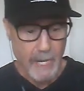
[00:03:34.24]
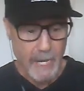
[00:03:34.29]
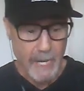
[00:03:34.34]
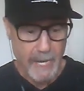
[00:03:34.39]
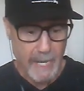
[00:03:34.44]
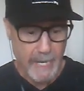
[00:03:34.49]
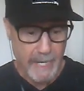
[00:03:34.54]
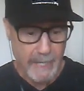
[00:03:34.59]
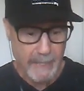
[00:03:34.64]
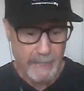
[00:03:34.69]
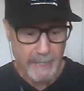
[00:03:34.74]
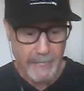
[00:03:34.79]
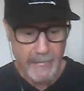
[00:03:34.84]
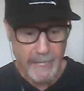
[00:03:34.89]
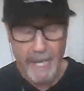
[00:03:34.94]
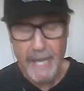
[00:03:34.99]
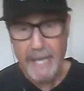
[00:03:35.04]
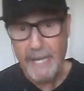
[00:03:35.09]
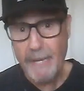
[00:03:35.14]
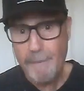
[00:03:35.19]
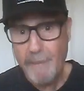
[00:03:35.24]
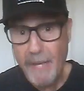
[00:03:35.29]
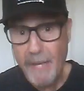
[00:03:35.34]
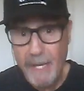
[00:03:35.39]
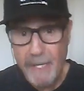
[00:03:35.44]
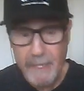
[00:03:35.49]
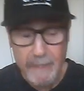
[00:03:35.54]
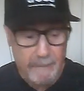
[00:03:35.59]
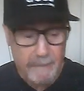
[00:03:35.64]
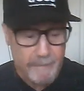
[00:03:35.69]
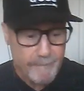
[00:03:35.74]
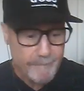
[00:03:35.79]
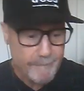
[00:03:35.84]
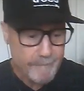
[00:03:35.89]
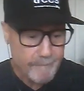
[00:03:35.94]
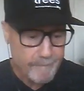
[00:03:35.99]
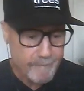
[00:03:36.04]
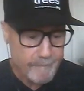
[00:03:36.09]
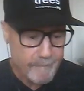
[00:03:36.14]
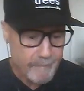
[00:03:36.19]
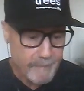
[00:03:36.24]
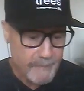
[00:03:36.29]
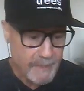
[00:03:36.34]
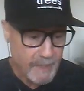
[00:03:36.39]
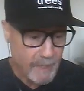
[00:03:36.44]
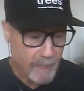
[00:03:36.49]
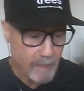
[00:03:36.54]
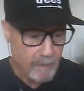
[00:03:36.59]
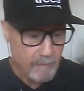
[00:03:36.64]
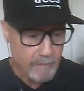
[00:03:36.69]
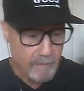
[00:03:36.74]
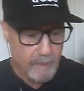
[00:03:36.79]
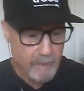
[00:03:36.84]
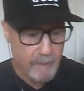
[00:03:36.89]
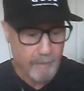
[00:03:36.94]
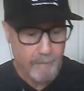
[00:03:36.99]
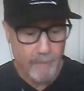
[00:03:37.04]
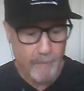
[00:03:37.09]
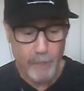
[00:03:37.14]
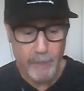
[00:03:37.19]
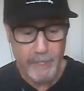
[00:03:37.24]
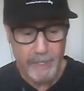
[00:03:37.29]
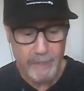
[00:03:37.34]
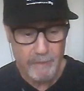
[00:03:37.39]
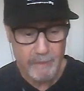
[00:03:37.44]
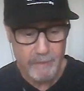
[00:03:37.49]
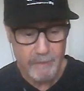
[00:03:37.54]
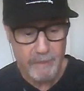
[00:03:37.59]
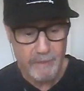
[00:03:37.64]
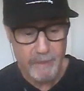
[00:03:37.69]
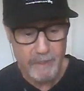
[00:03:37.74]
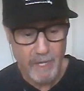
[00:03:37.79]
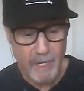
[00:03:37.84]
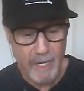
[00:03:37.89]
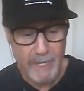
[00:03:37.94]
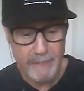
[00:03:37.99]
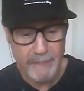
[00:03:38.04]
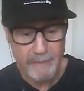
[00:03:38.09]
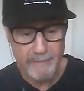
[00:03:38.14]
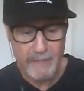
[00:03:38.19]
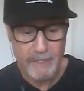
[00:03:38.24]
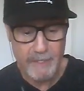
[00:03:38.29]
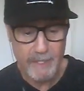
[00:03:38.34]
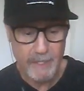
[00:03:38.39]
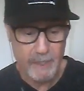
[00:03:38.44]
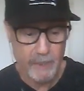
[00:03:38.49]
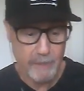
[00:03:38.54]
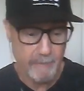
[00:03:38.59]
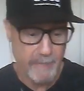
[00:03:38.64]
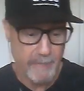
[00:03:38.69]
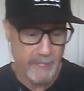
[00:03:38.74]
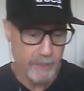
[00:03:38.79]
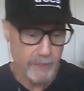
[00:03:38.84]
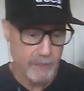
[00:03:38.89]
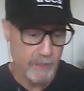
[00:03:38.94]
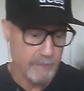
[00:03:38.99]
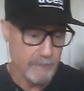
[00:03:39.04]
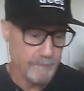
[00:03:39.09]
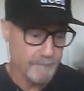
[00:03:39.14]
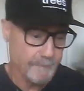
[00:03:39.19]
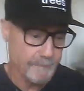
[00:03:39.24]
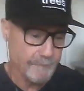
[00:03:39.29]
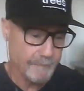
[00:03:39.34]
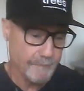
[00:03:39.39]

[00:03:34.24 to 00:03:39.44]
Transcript: And AMA, the American Society of Addiction Medicine.